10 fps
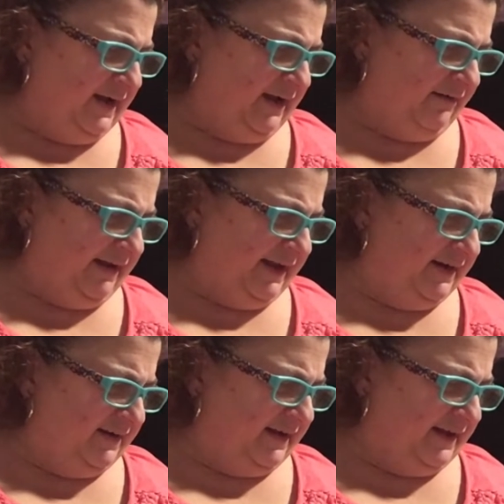
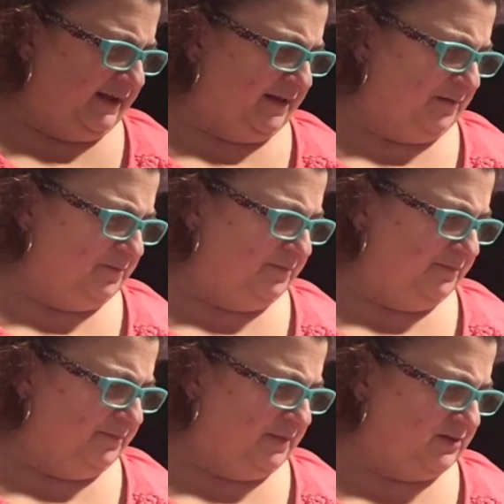Alright,
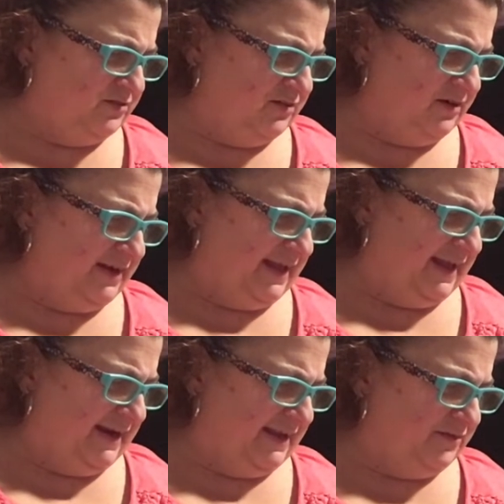um, mustard
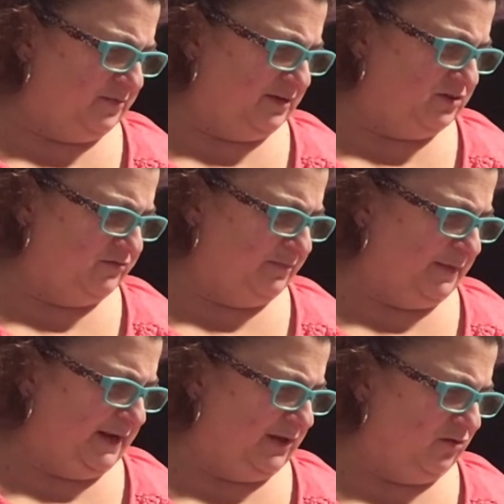and as much
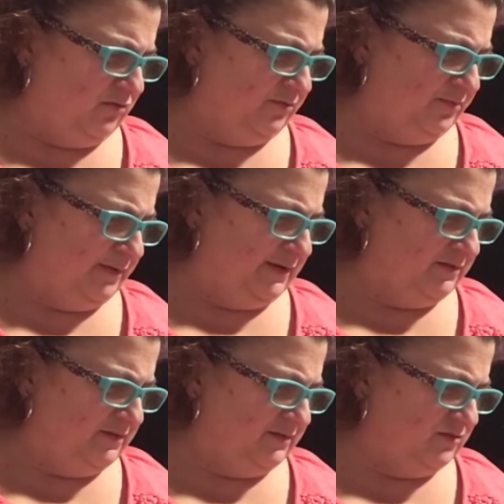remaining old
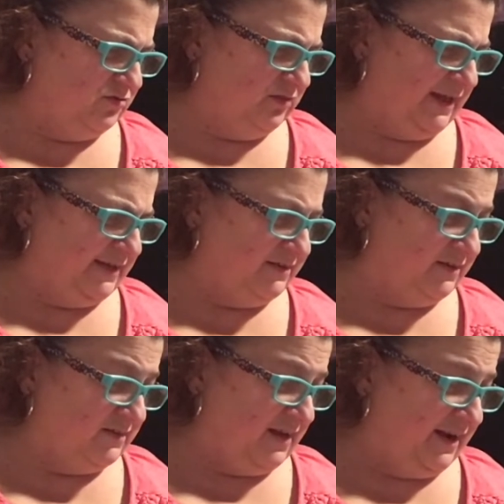species as you like. Set
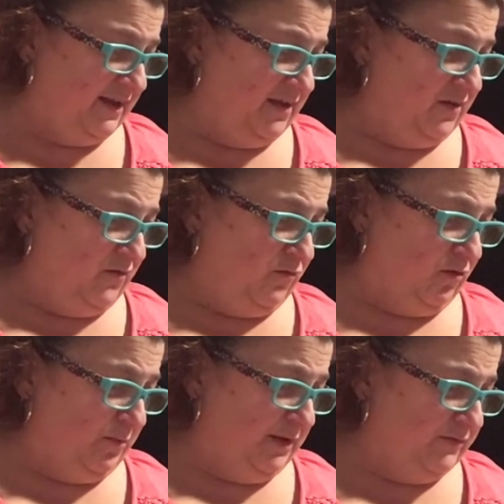aside.
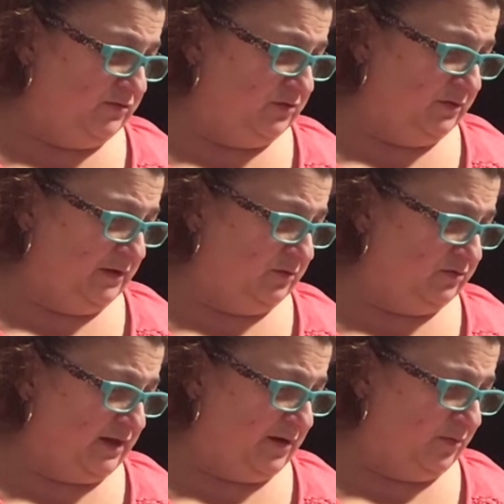Form beef into equal
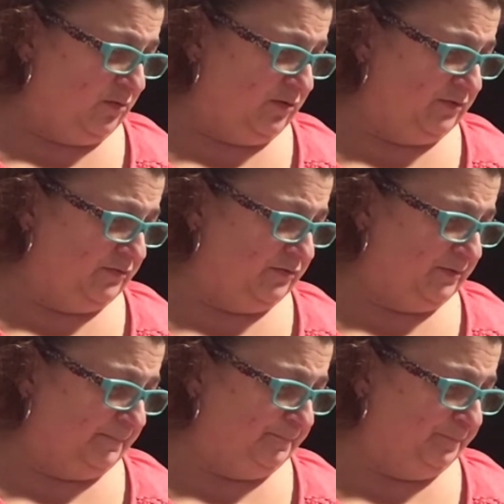sized rolls.
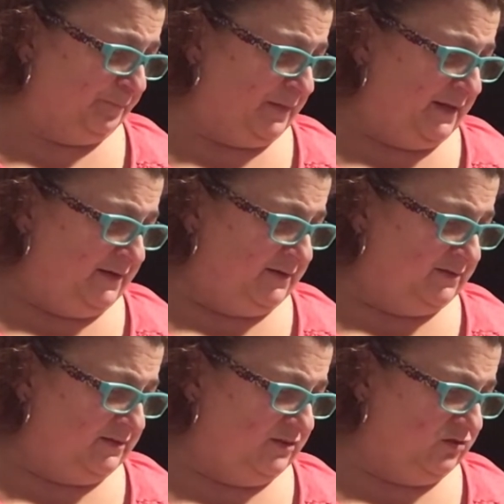
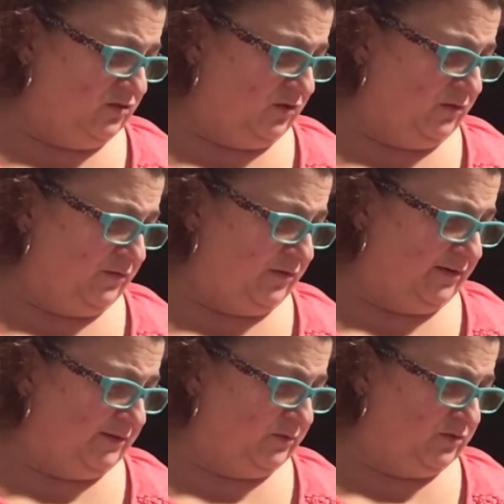Season over
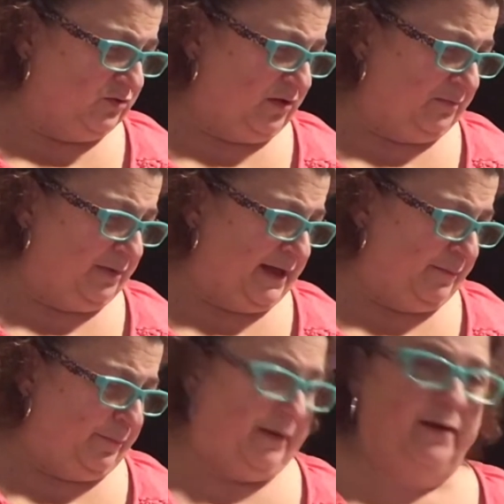and with salt and
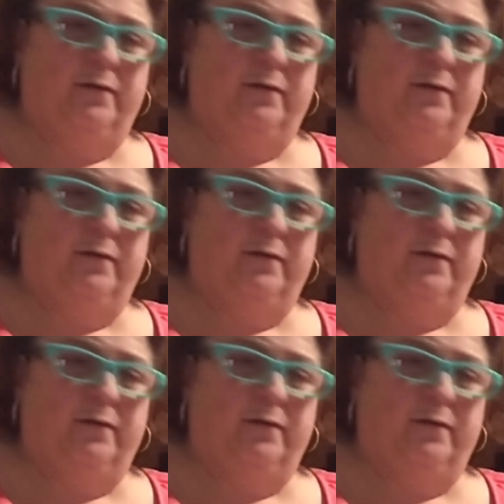pepper.